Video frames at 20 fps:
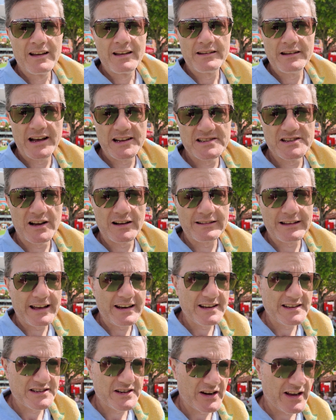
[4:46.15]
nice young
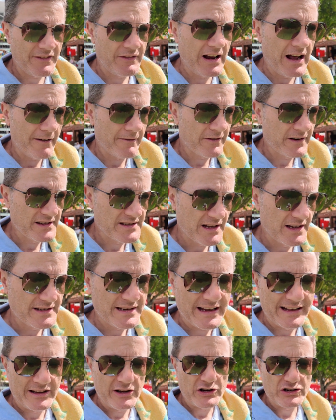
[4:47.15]
ladies here giving out free
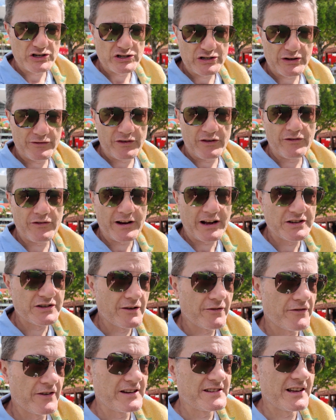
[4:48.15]
suntan lotion. So if you forget
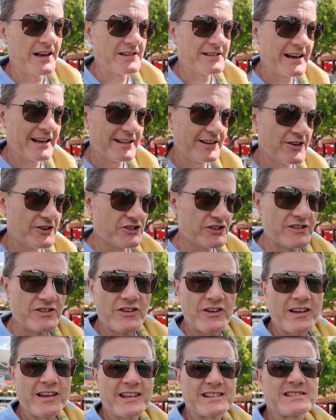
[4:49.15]
your free suntan lotion,
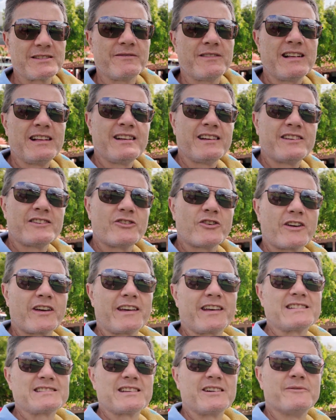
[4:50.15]
you can
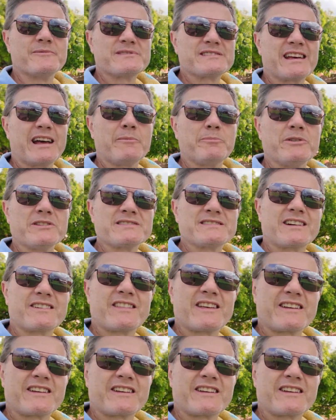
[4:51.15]
get some samples here.